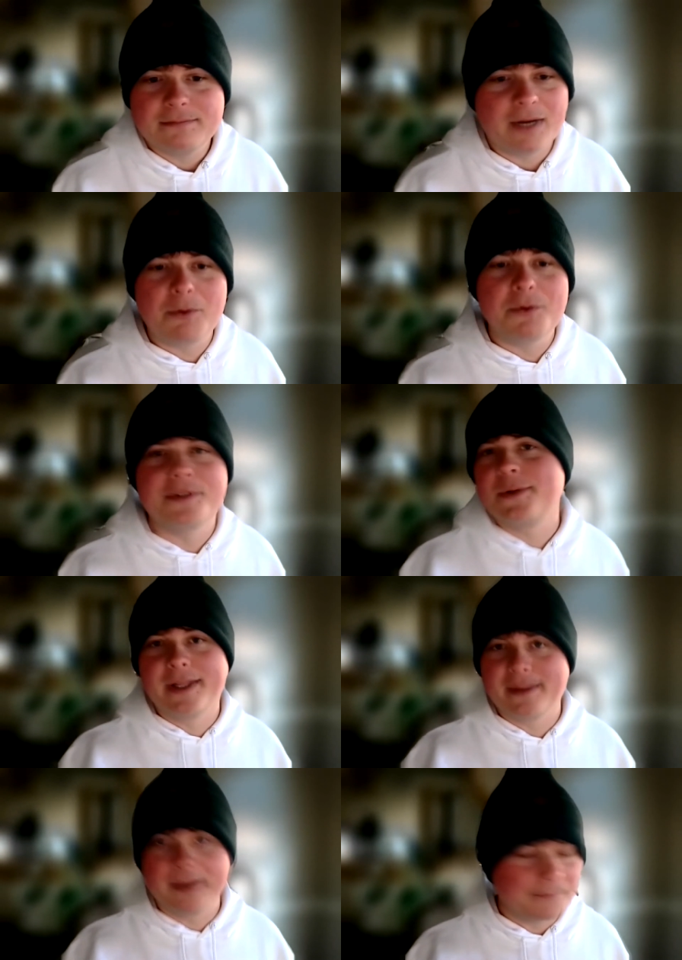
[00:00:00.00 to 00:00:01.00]
I won't do
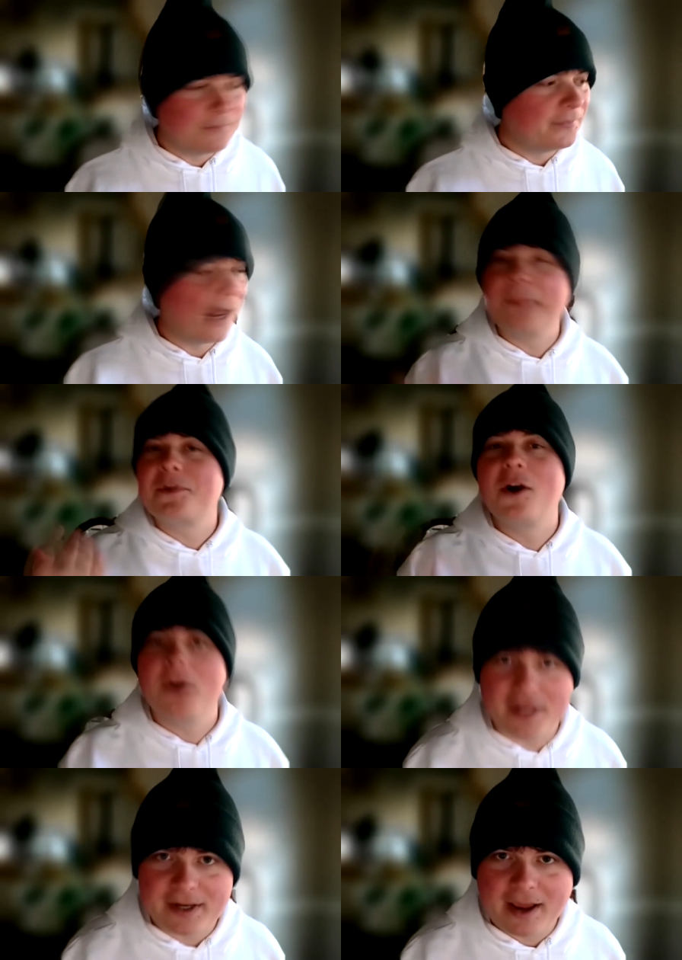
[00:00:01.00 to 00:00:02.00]
anything. I'm
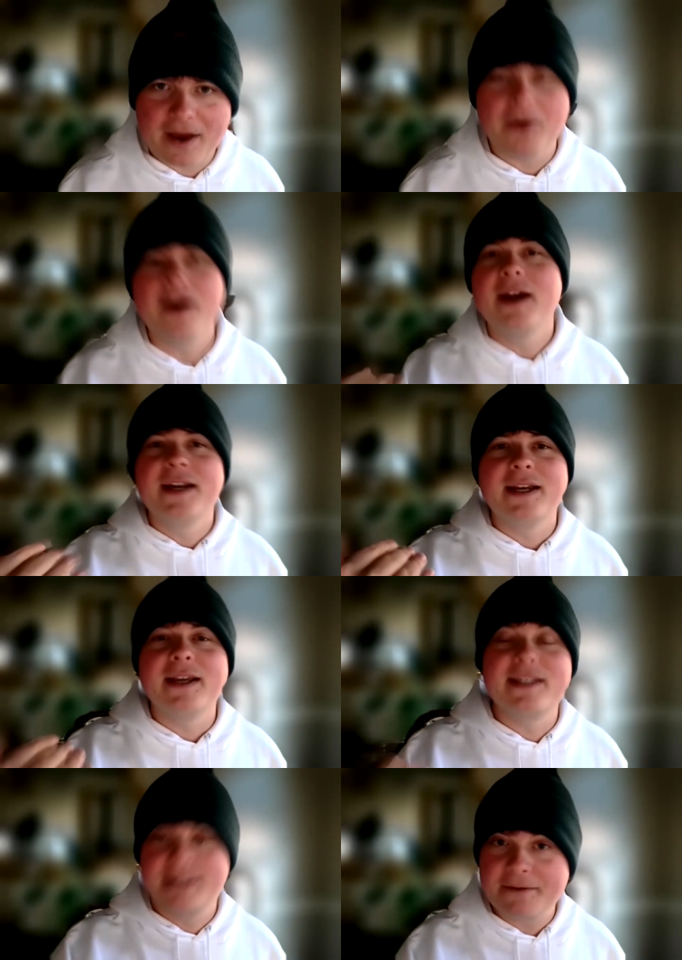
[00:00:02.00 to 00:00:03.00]
calling it now.
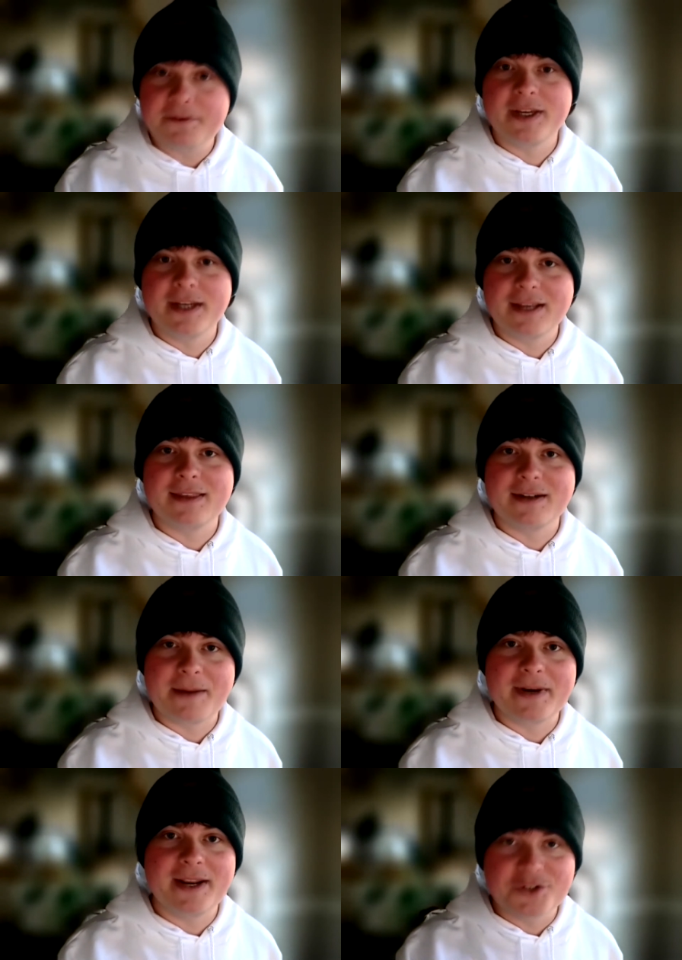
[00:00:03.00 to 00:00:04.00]
He's definitely going to get the
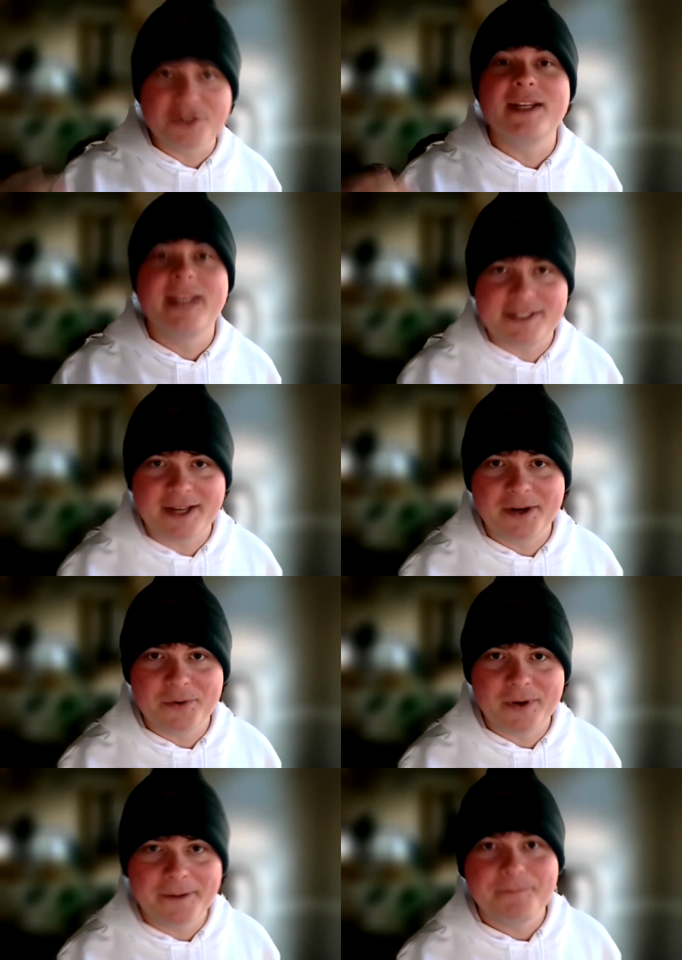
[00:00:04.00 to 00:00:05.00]
nomination. He's going to
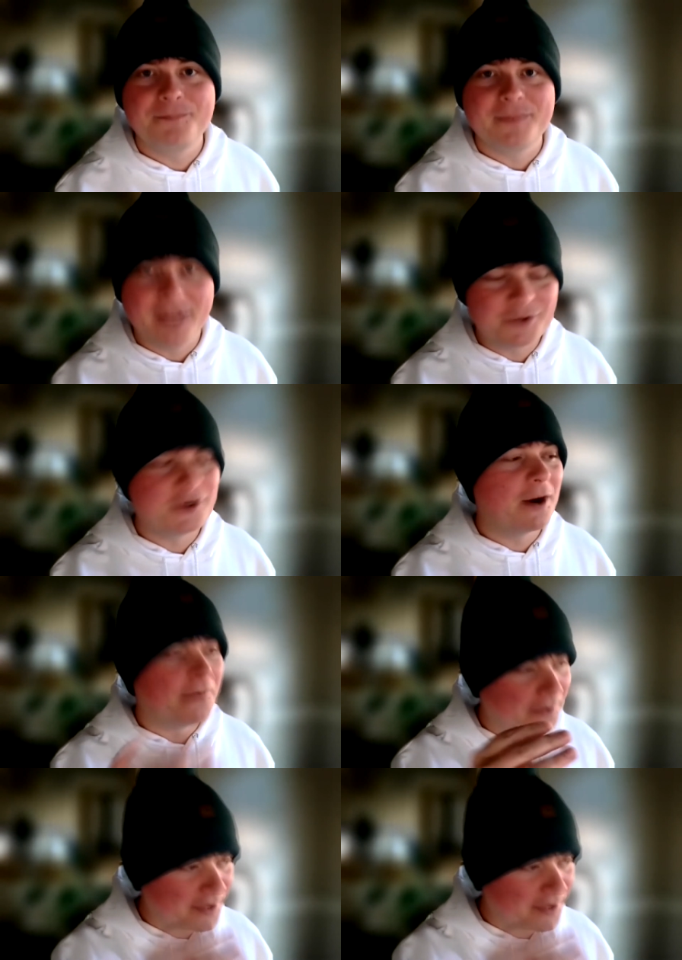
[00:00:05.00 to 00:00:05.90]
win. Andrew Garfield is